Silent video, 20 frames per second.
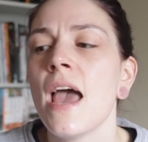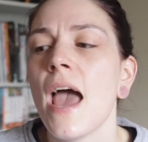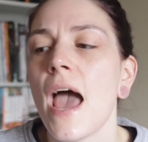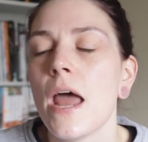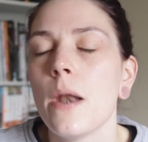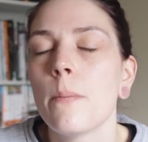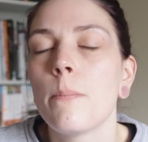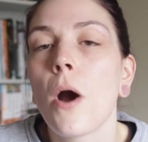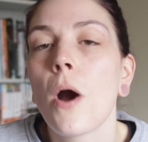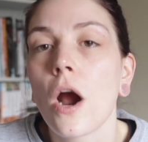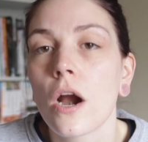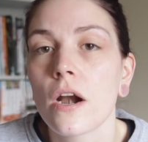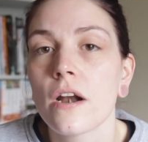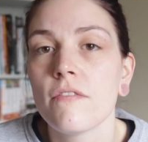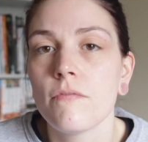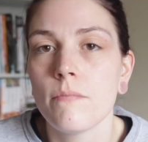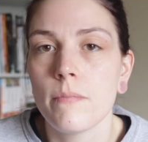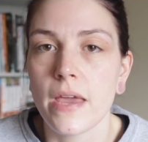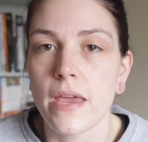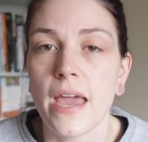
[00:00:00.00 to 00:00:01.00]
And a part
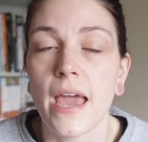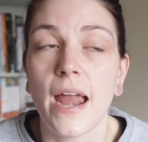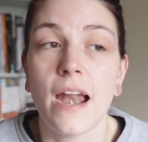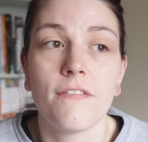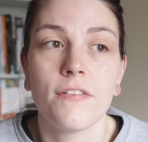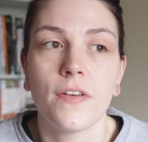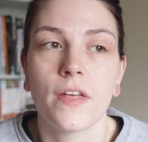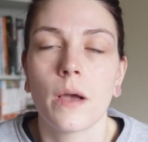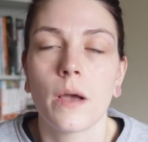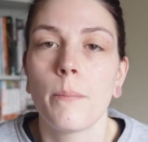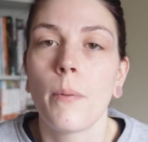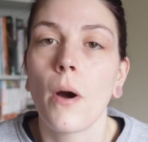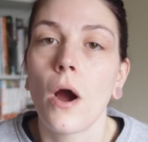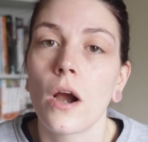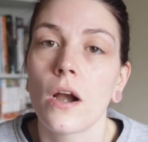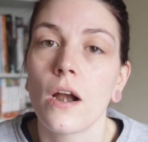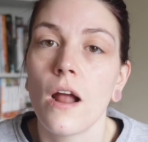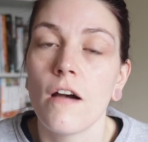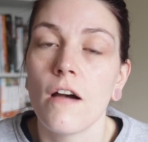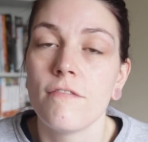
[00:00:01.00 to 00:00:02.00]
of me, and I feel like a
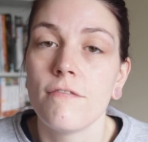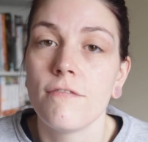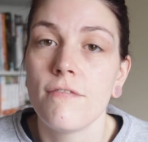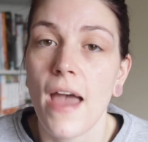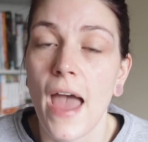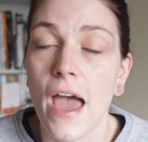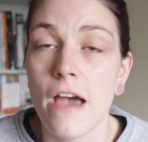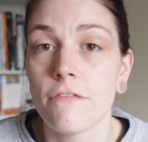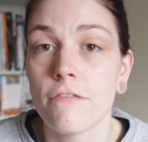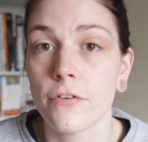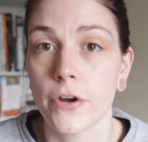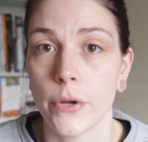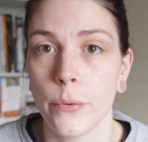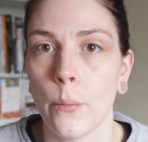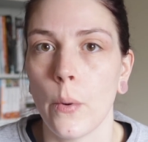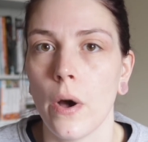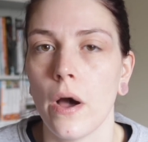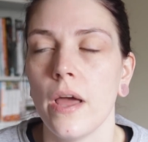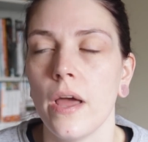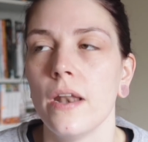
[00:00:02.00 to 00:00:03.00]
part of
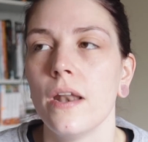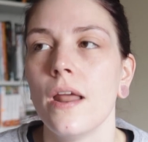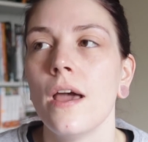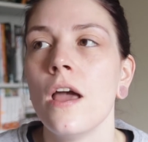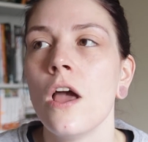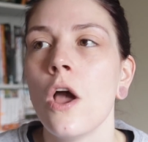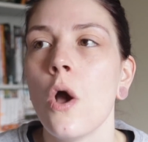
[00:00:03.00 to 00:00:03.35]
everyone,